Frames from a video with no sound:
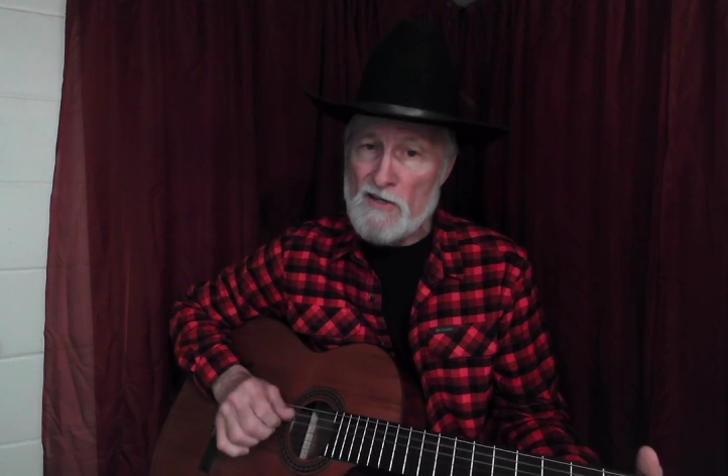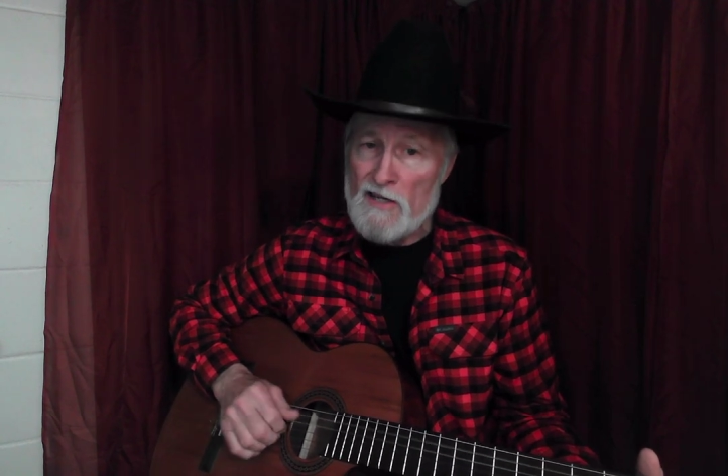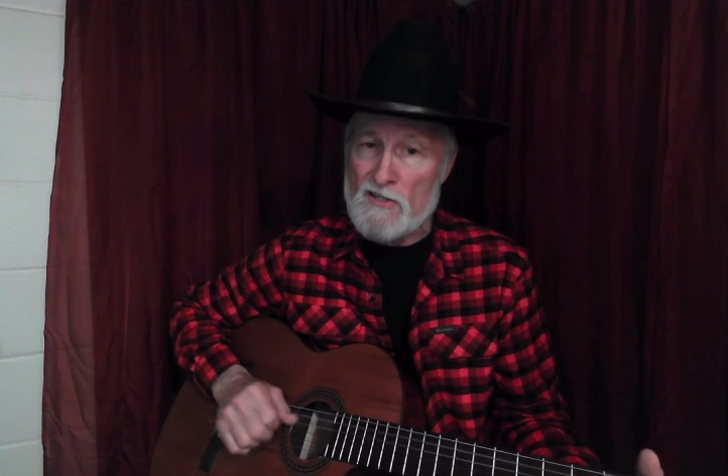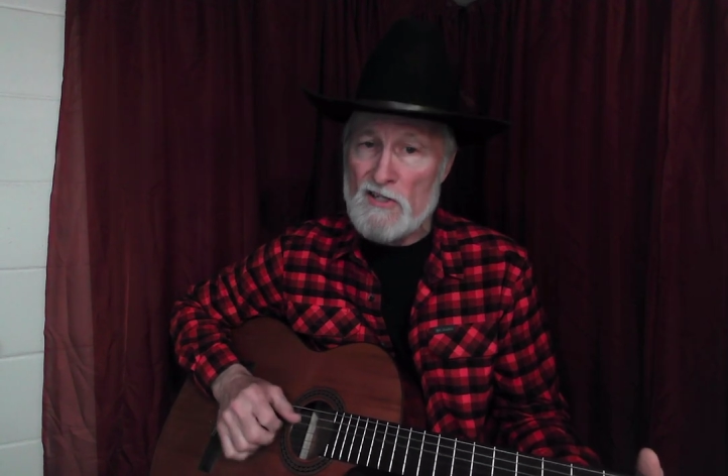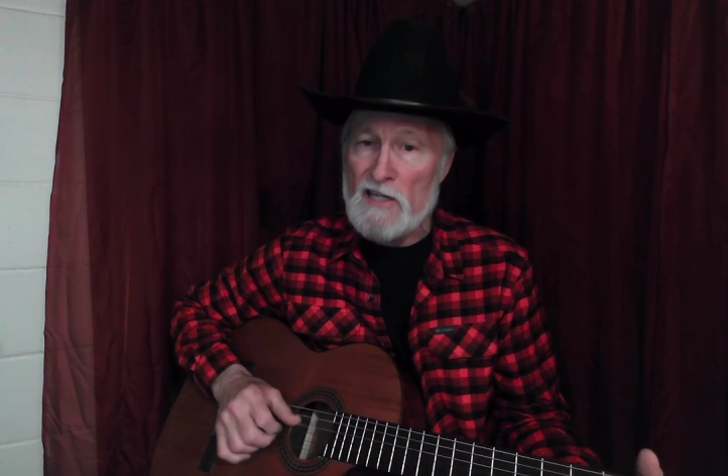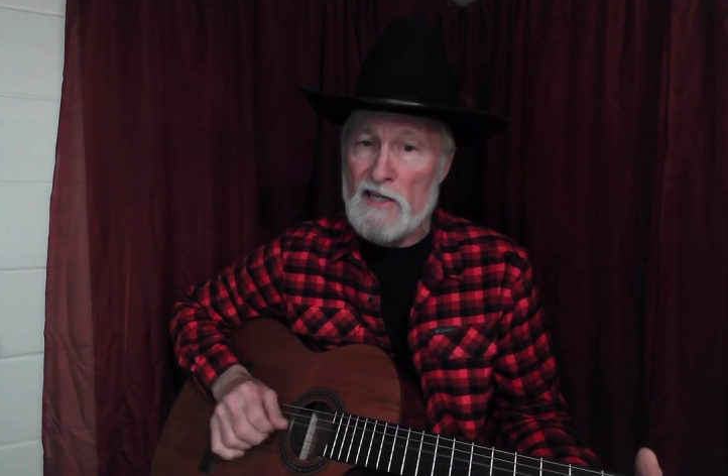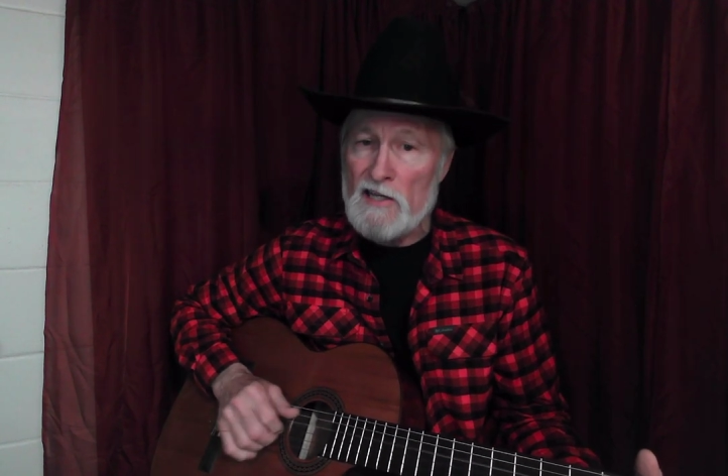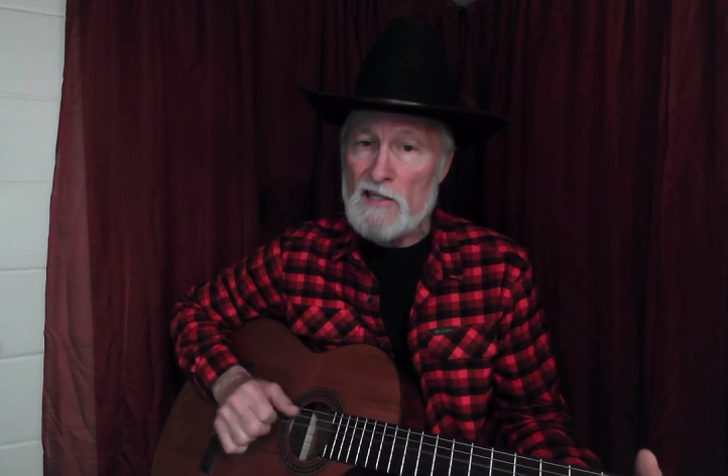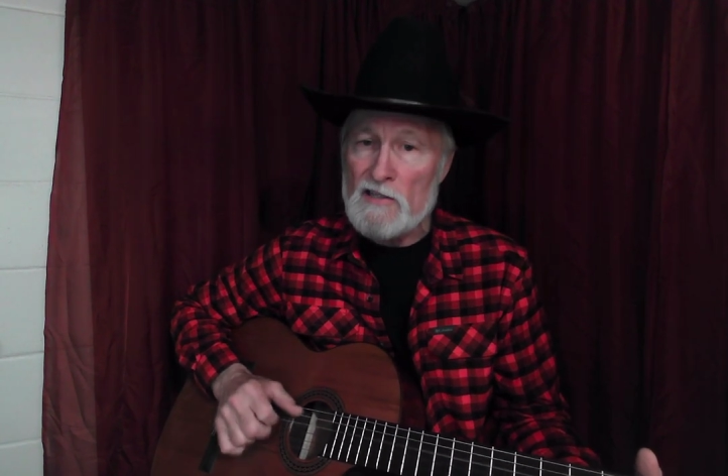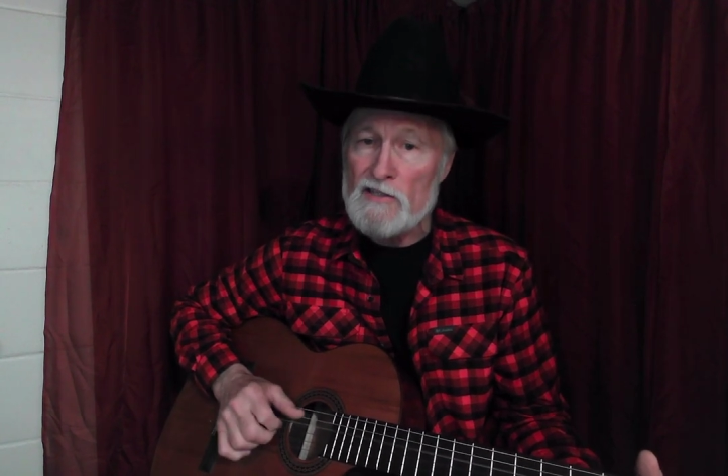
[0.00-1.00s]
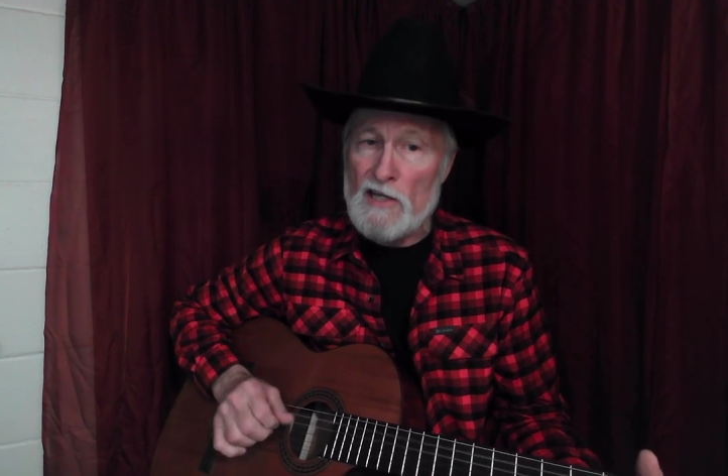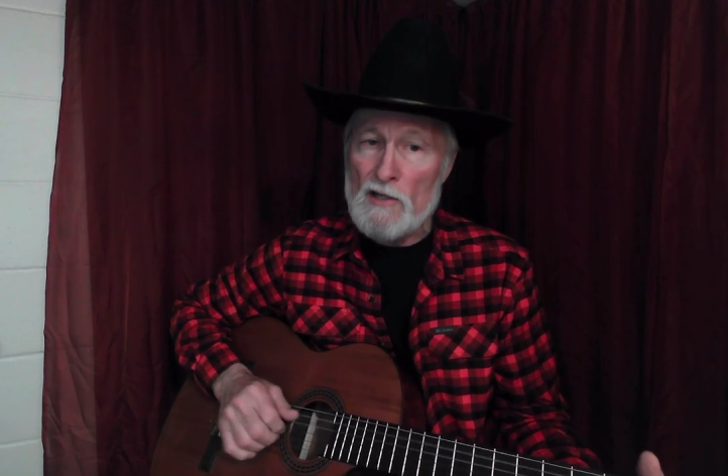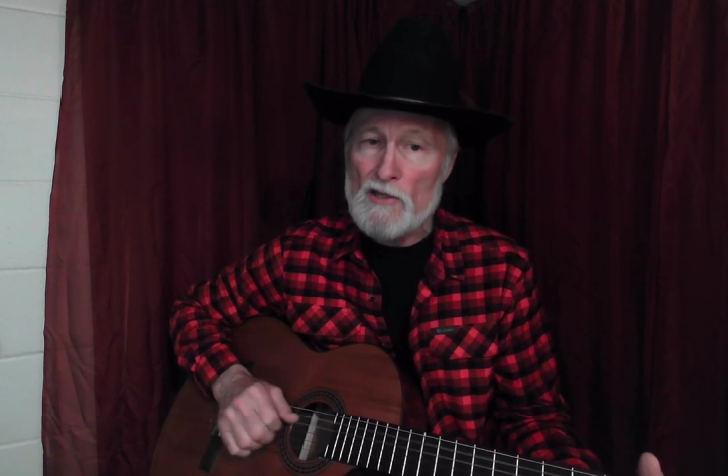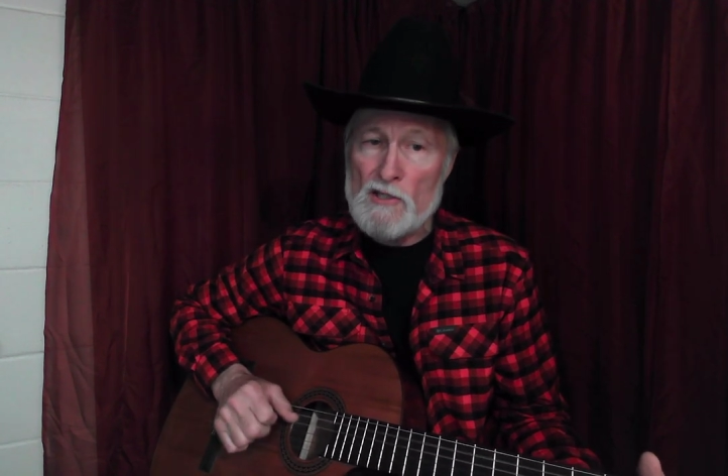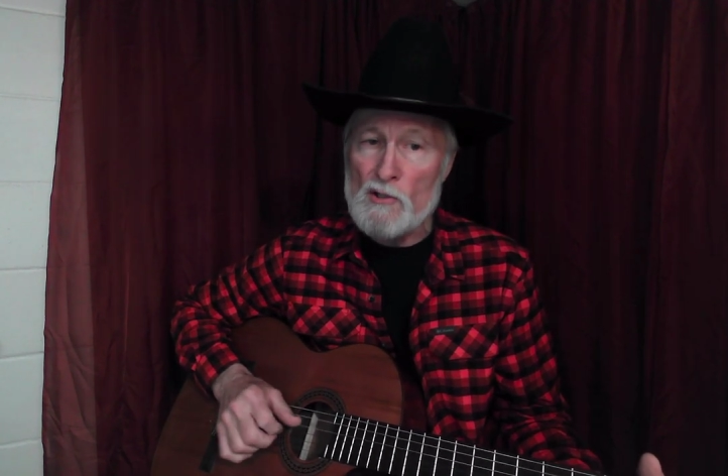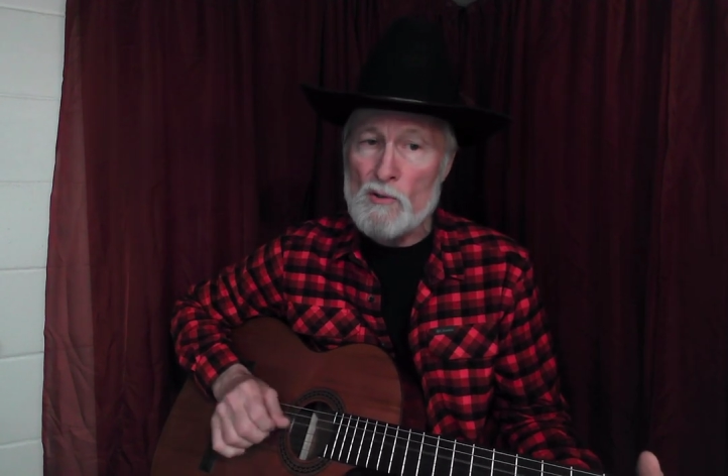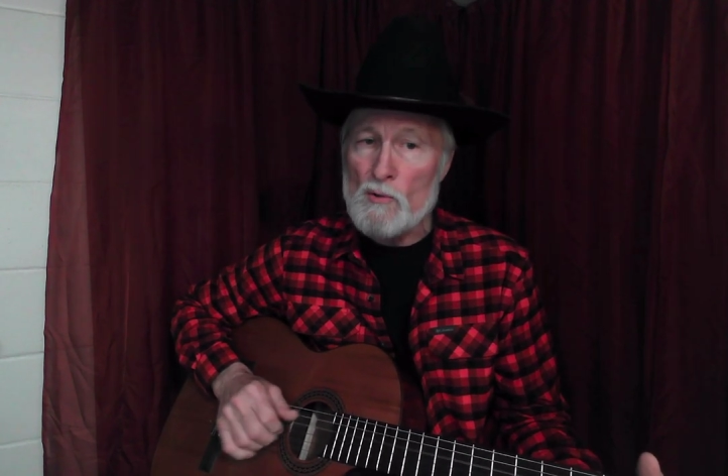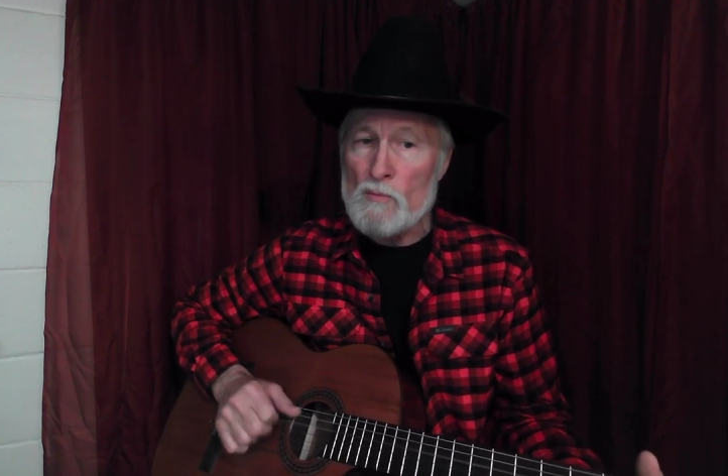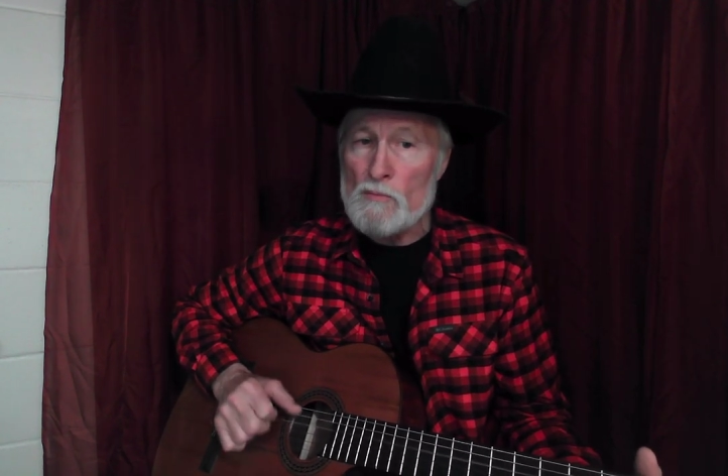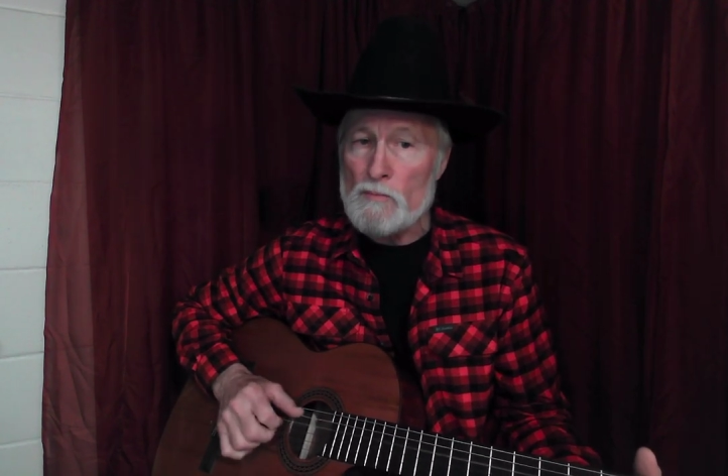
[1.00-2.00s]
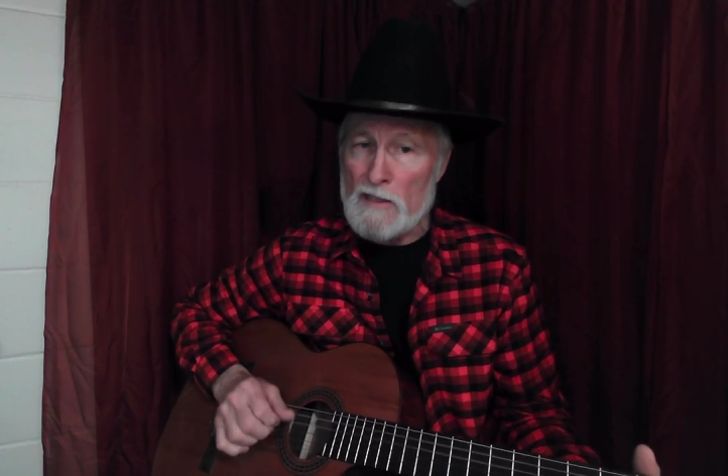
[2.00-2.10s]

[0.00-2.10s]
at a ski hill near the tomb,